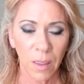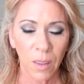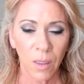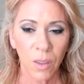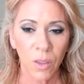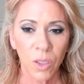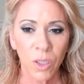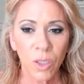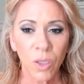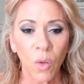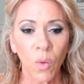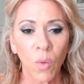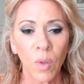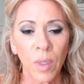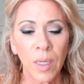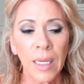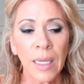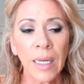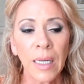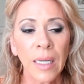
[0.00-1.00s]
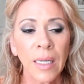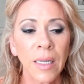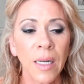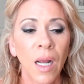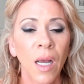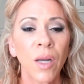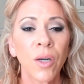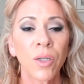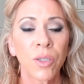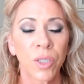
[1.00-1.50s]
So Gideon
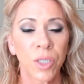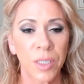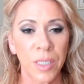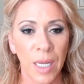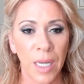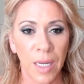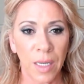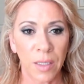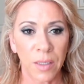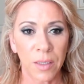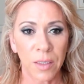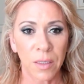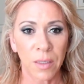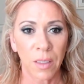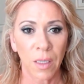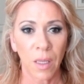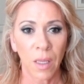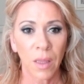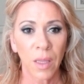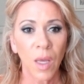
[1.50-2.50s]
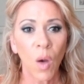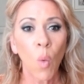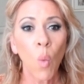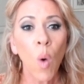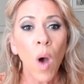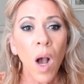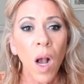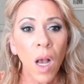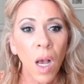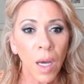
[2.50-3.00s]
understands that
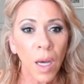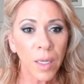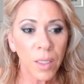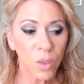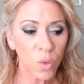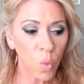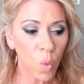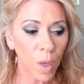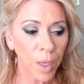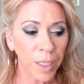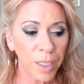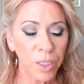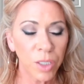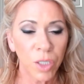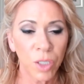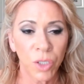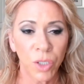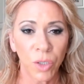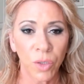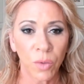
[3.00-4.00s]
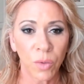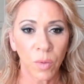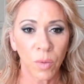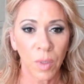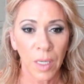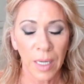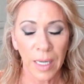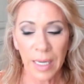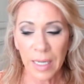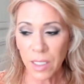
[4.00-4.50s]
what God is wanting to do
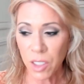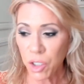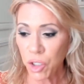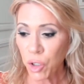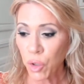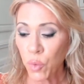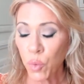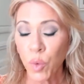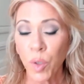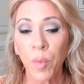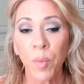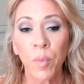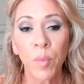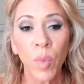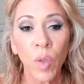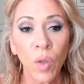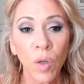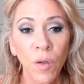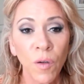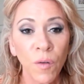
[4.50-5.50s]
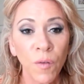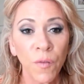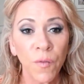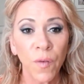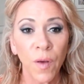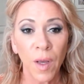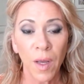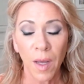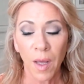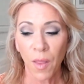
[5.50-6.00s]
is to remove
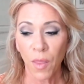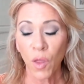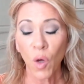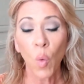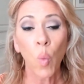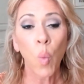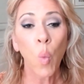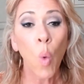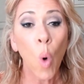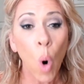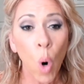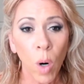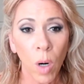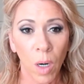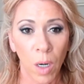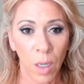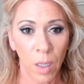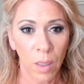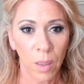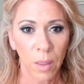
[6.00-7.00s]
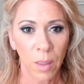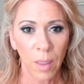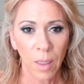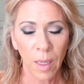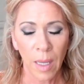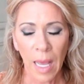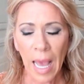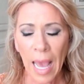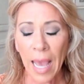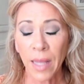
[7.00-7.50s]
the war
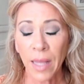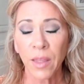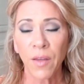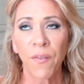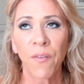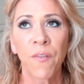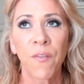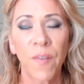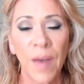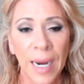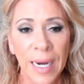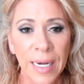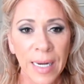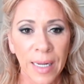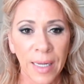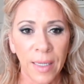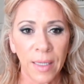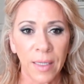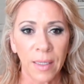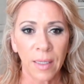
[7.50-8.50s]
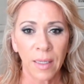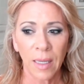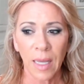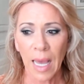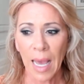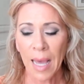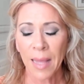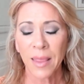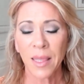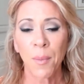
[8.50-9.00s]
and the fighting
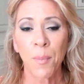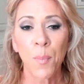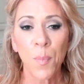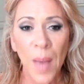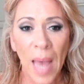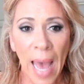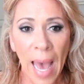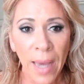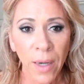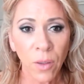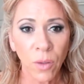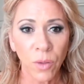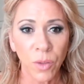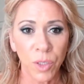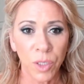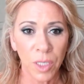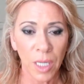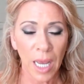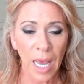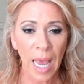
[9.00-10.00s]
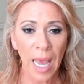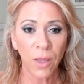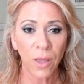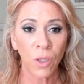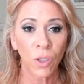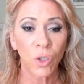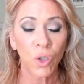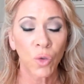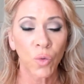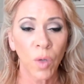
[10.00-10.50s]
and the battles and
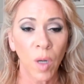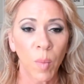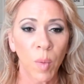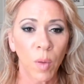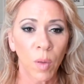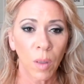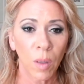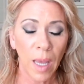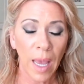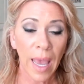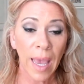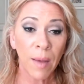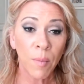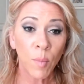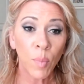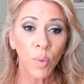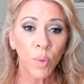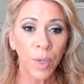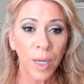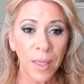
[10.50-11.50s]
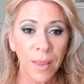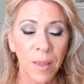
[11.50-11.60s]
the trouble and bring